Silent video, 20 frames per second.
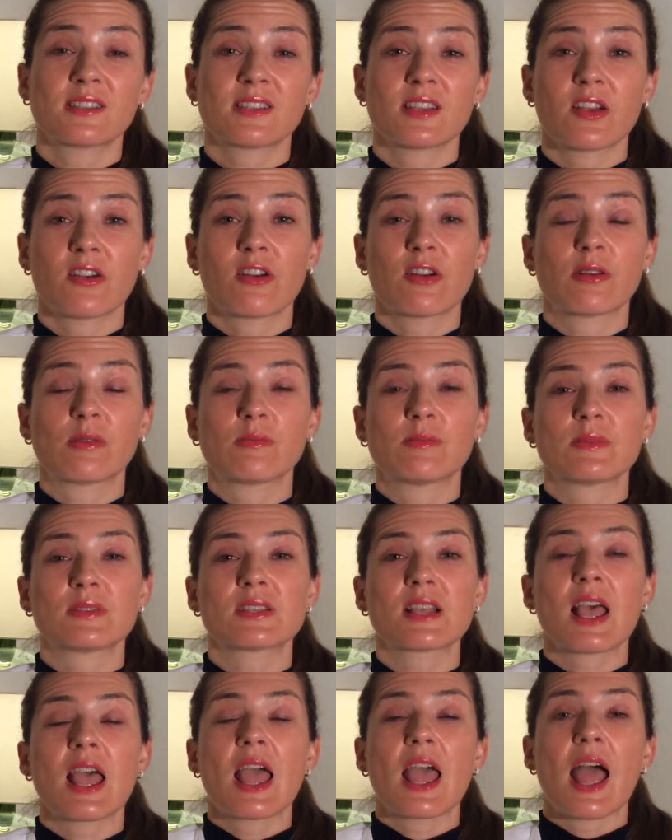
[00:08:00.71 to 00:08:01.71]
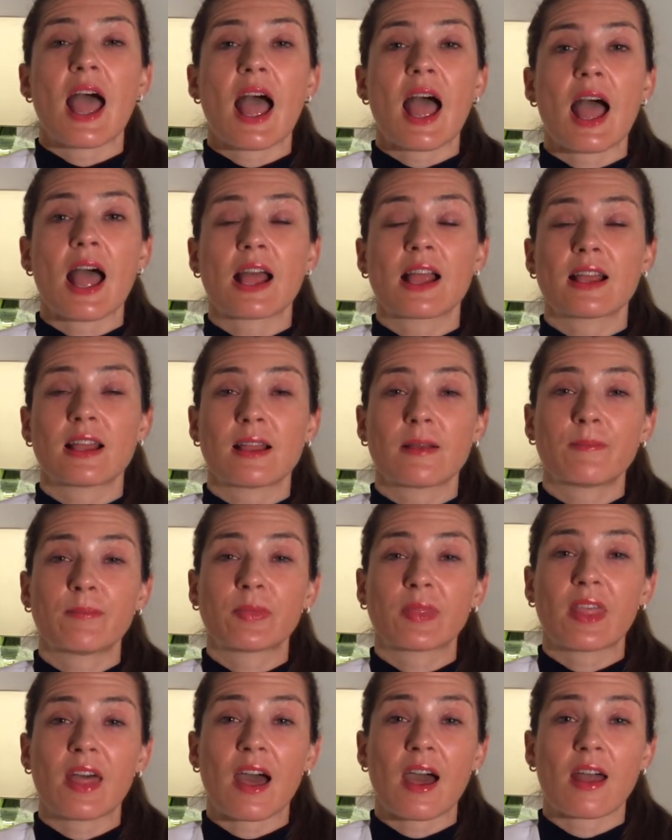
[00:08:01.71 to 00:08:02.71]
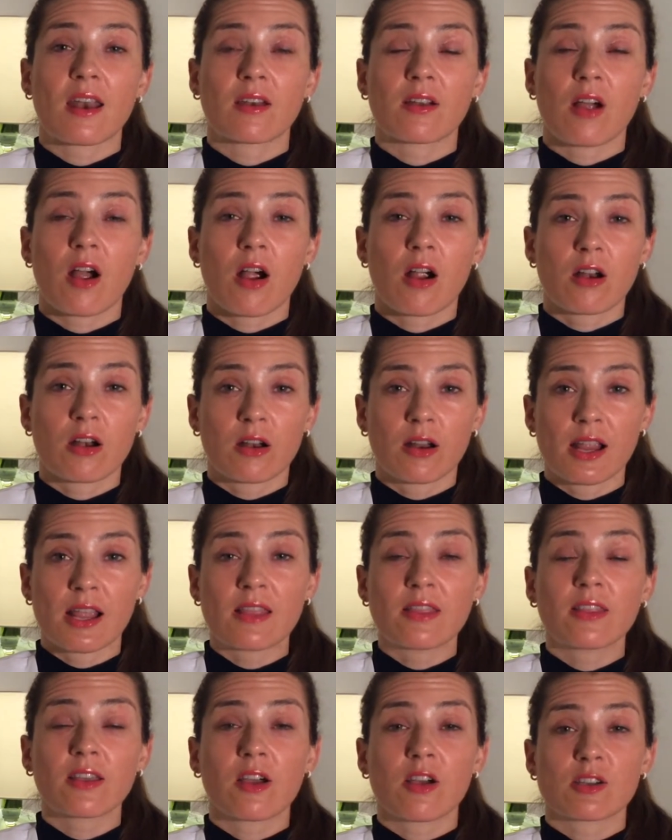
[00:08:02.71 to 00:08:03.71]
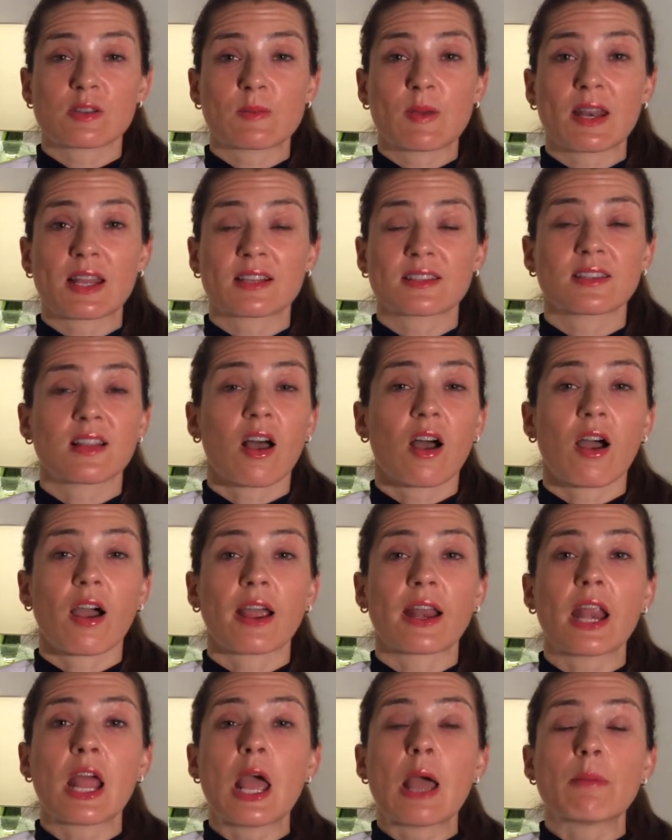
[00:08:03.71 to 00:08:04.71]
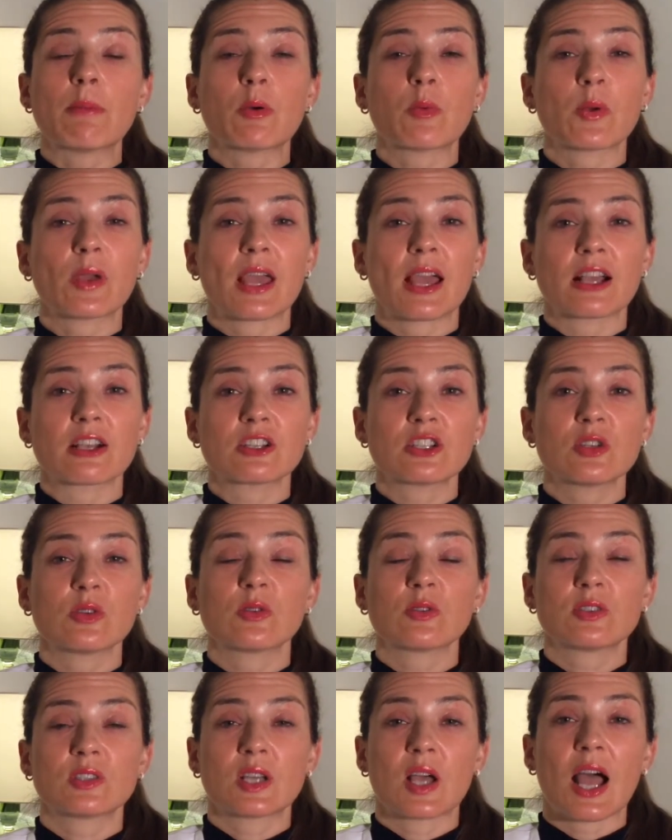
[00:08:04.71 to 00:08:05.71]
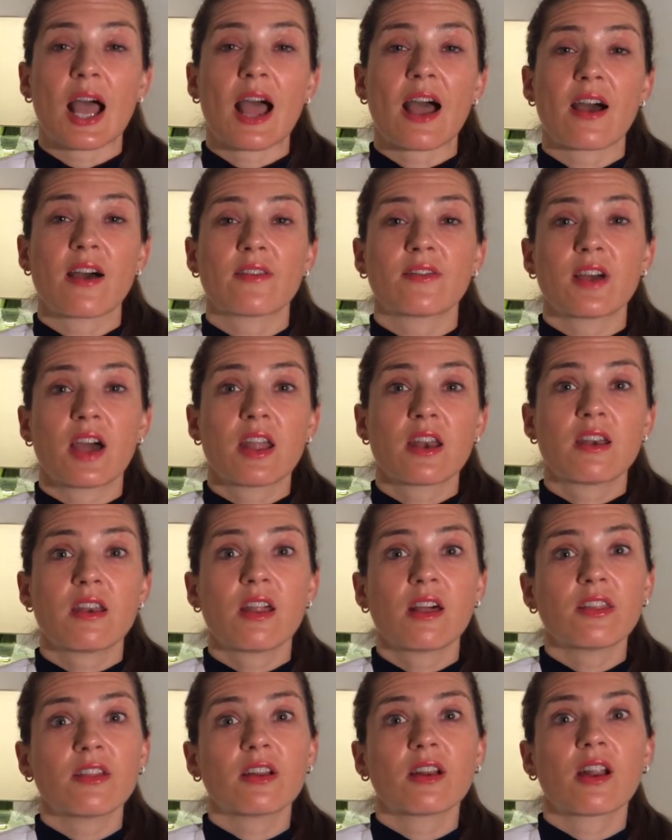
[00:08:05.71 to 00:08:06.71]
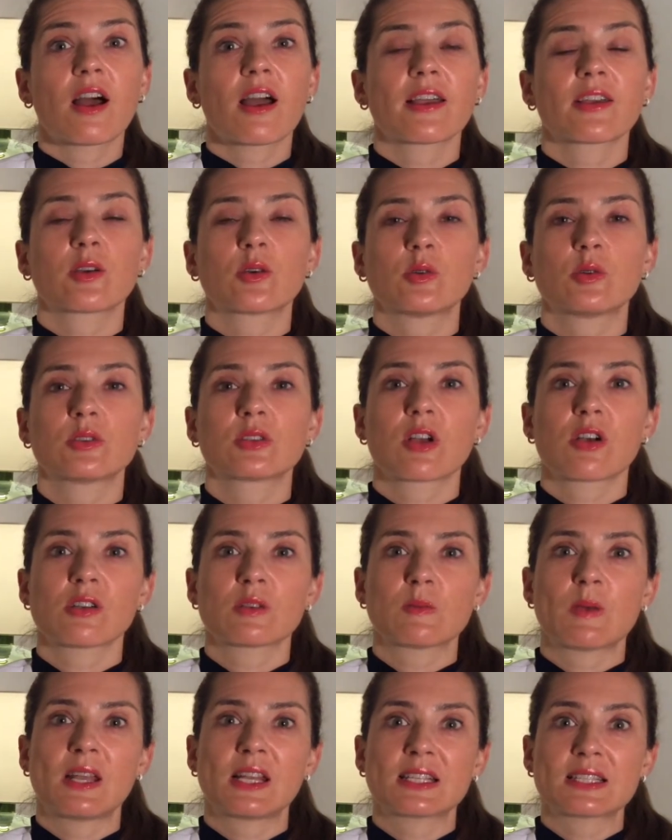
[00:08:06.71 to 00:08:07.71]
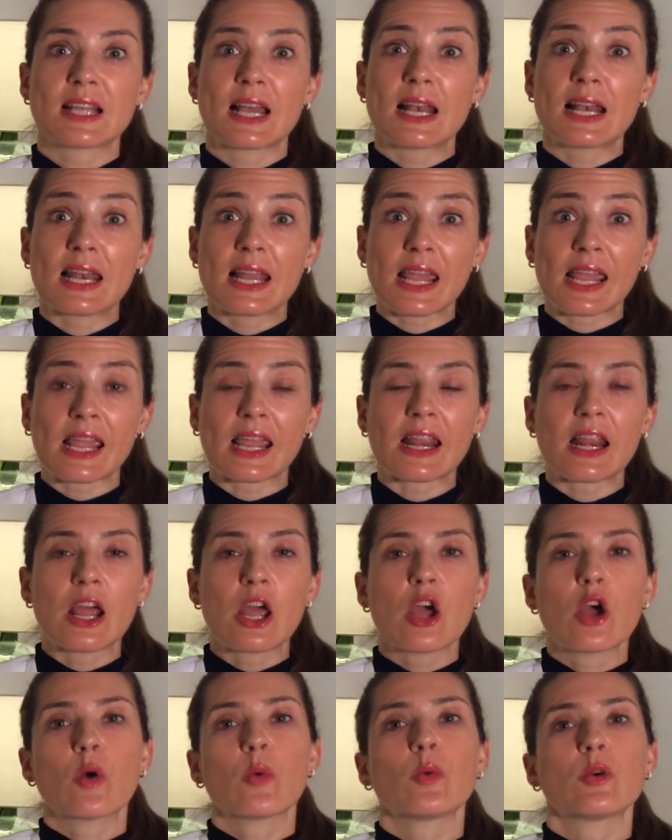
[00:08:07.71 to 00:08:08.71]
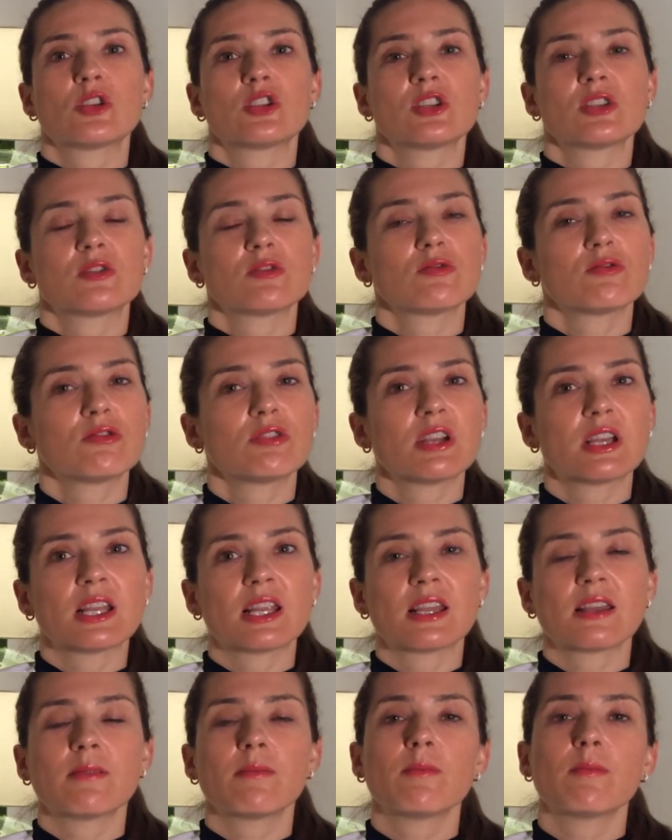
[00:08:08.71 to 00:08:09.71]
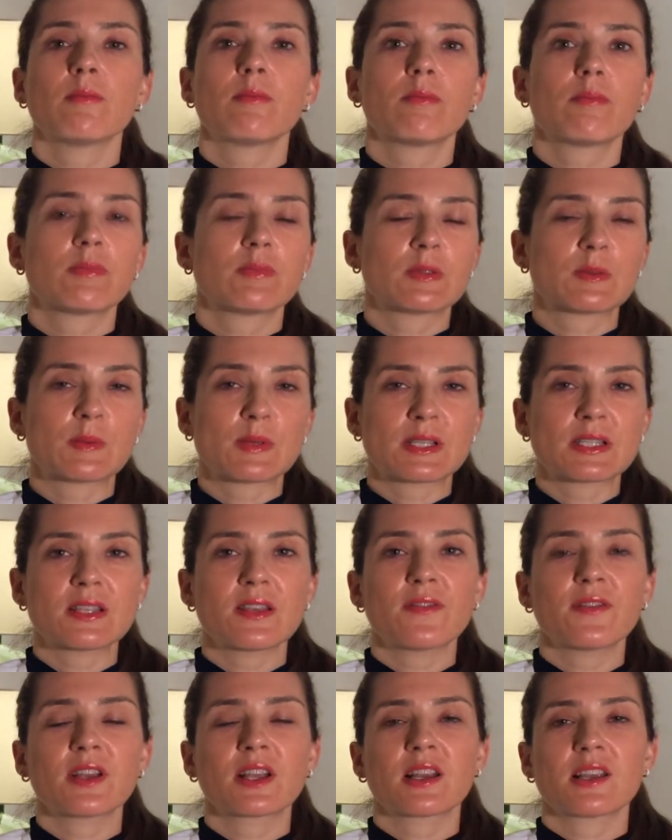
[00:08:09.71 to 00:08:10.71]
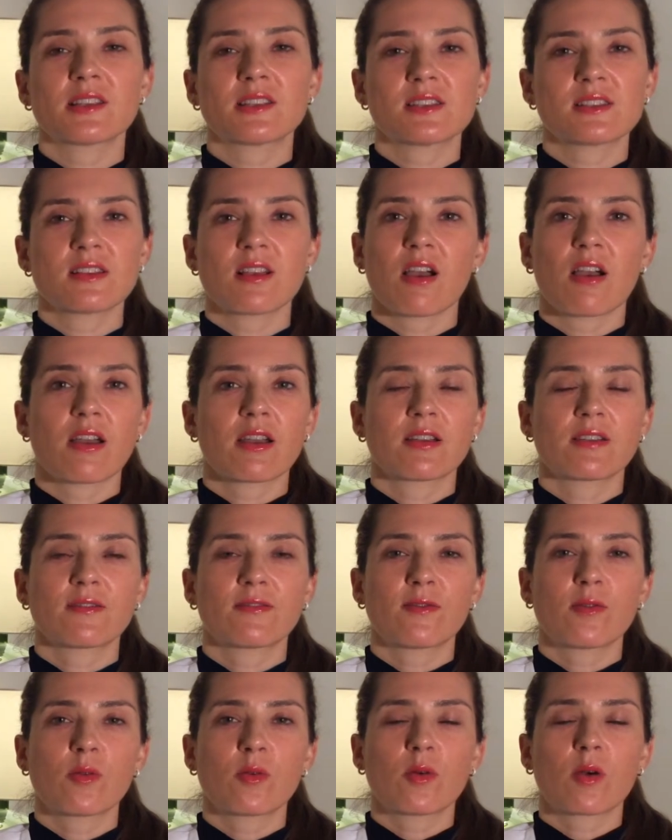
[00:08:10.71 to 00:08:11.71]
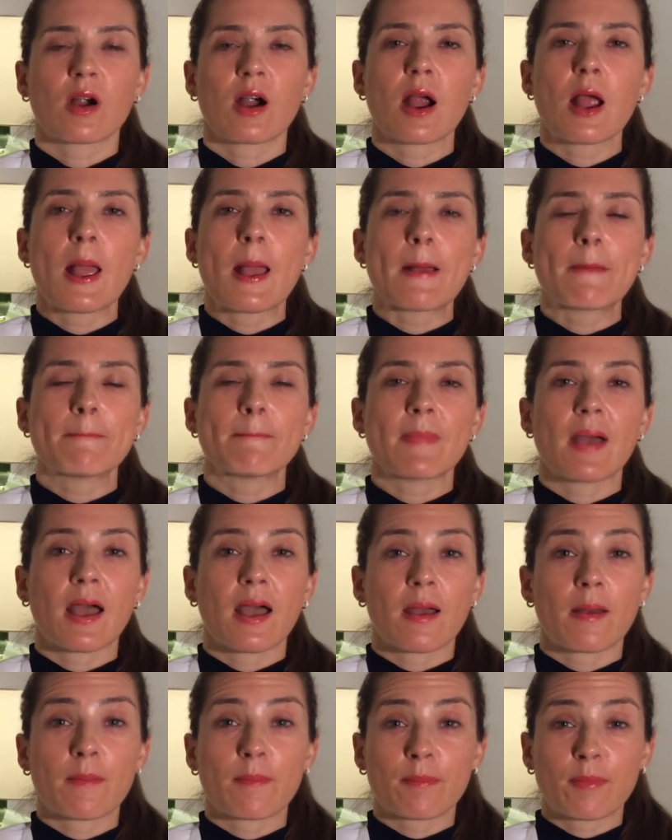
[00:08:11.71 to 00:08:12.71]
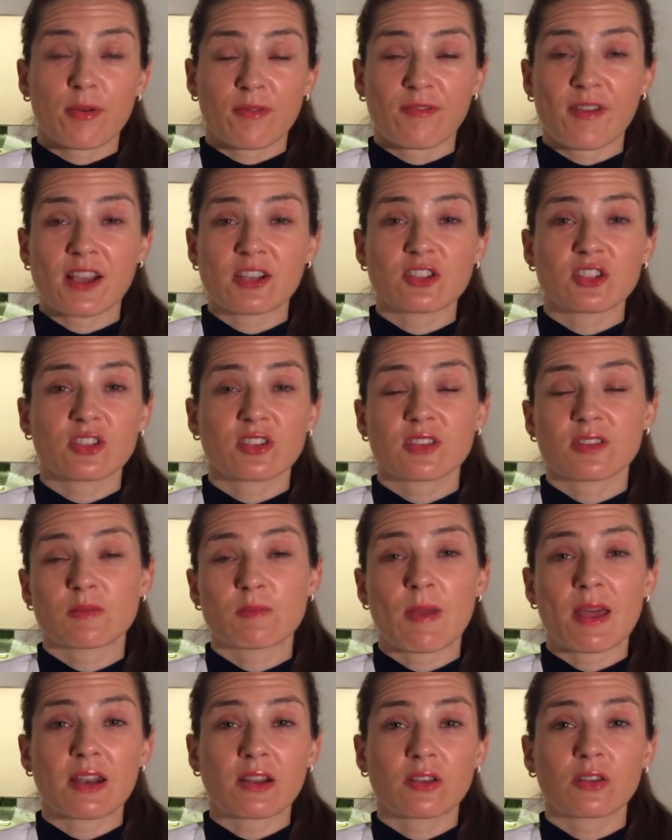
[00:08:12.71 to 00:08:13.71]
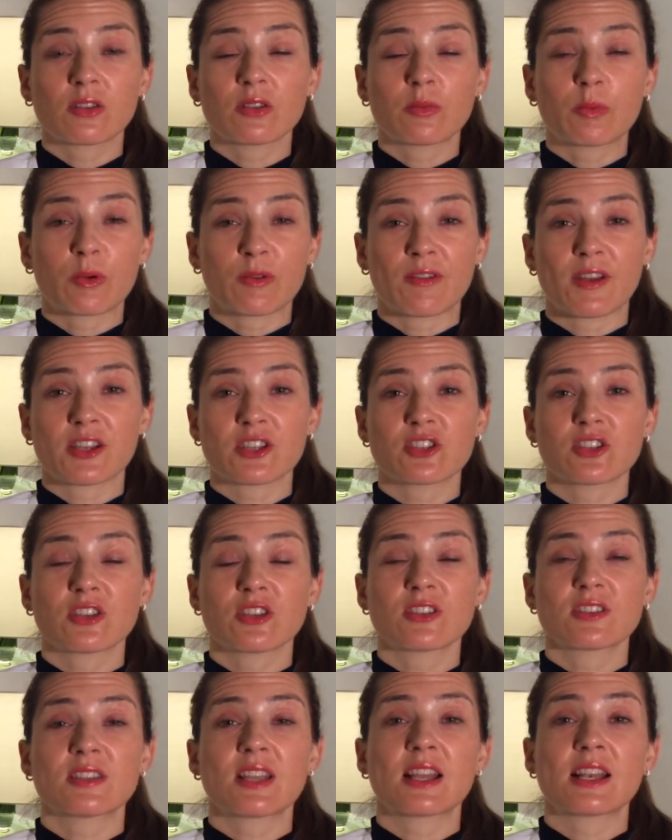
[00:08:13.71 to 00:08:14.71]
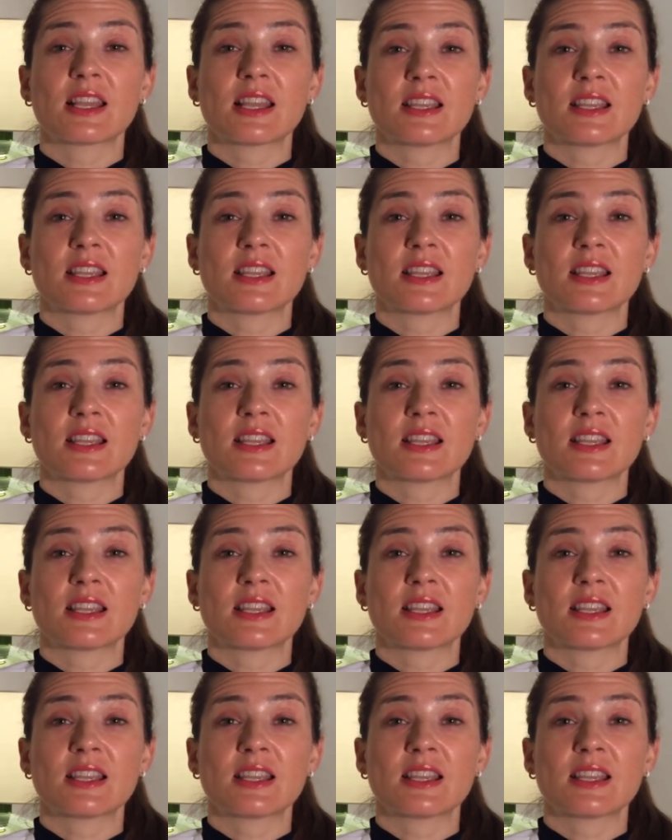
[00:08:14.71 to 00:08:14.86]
serums that are in the cosmetics line, but we actually also have another line called Cosmetics Elite, which is really specifically designed for professionals, medical professionals that